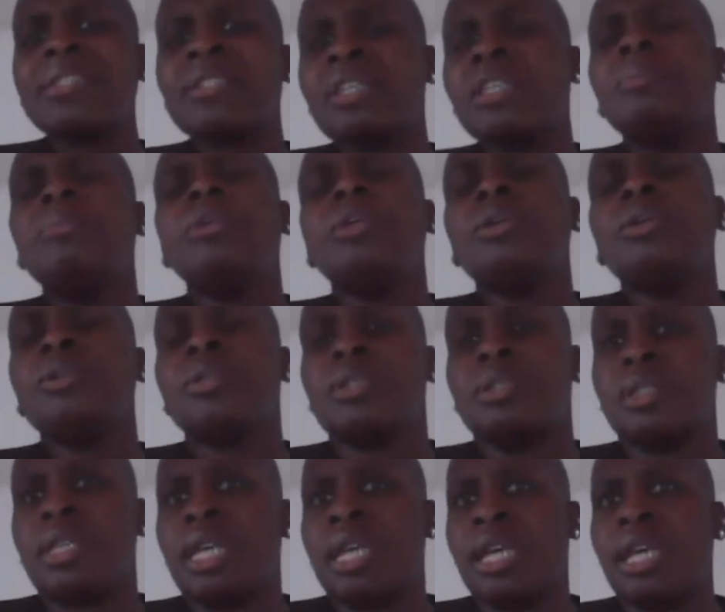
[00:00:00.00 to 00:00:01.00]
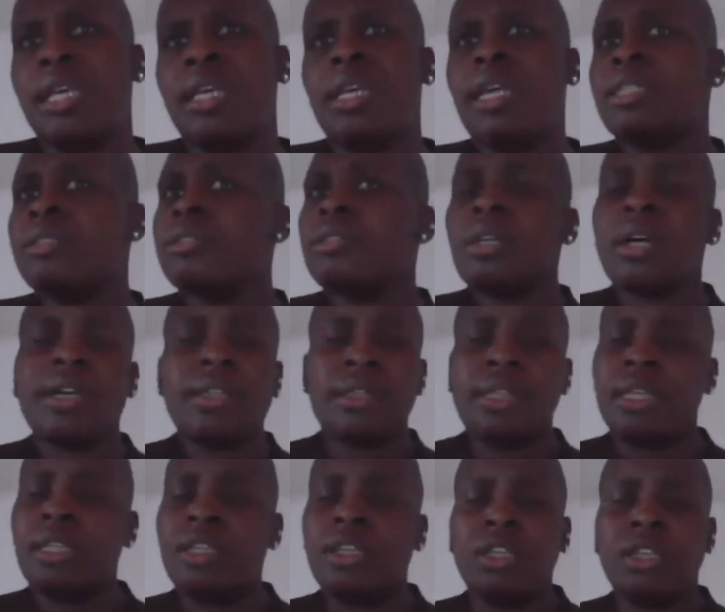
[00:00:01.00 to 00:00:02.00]
as a community, and I
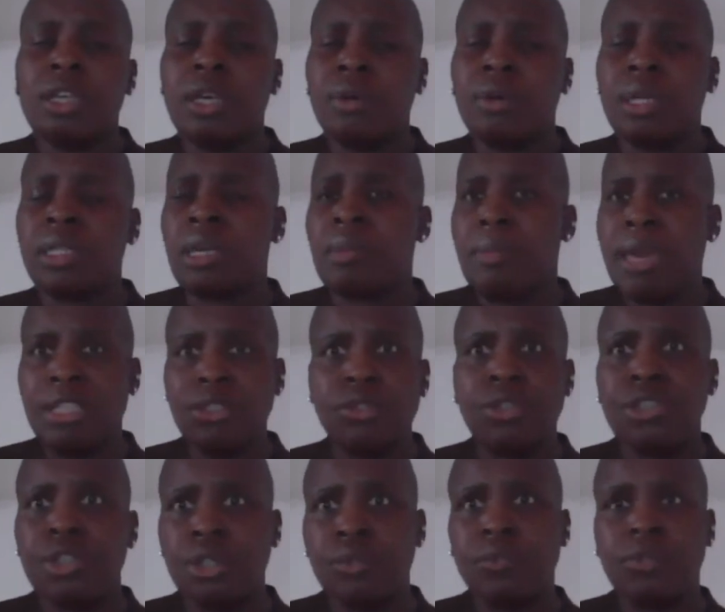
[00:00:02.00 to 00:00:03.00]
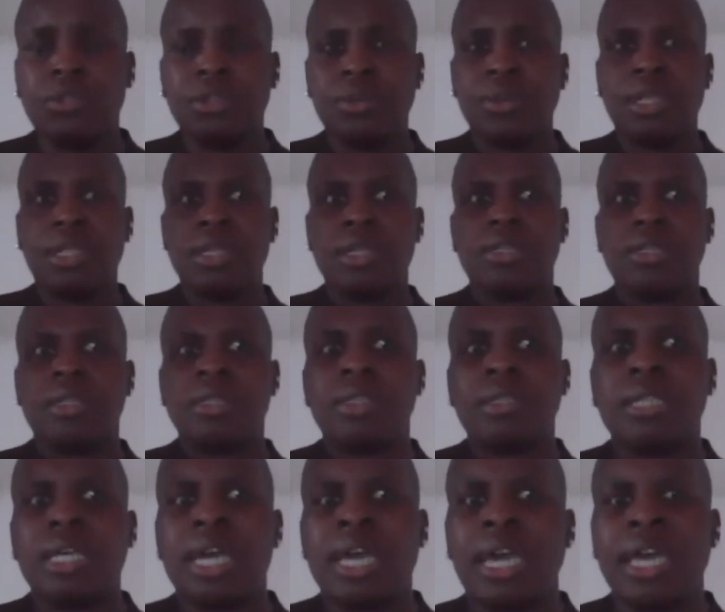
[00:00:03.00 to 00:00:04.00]
think, you know, I commend you for doing this
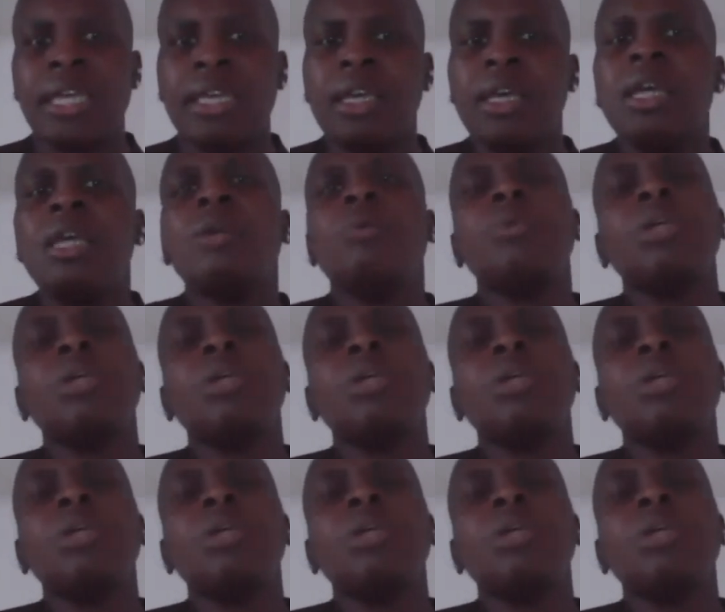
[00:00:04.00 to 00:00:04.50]
today,